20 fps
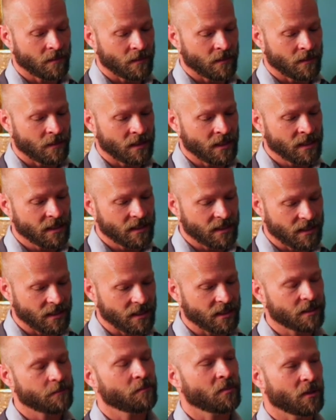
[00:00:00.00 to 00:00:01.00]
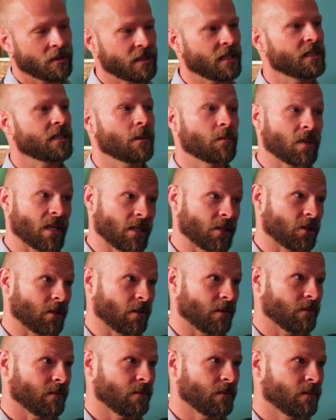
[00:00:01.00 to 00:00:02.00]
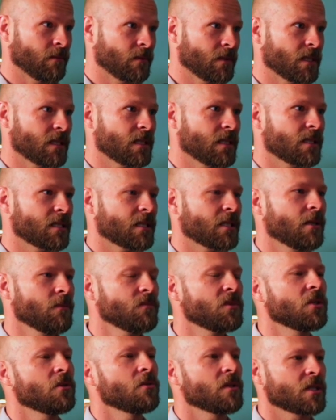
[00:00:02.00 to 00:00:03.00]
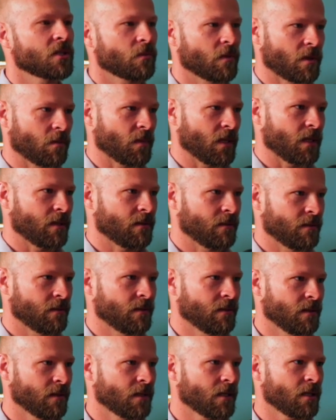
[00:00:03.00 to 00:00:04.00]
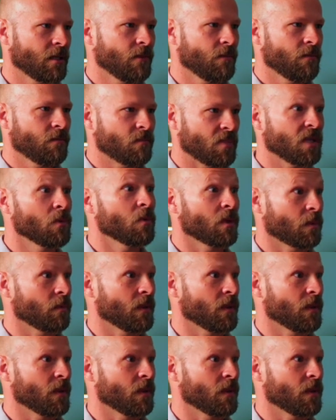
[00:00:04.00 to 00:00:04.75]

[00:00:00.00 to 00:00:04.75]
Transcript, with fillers: this is participation. Yes. This is come do this with me. Yes. Come and be with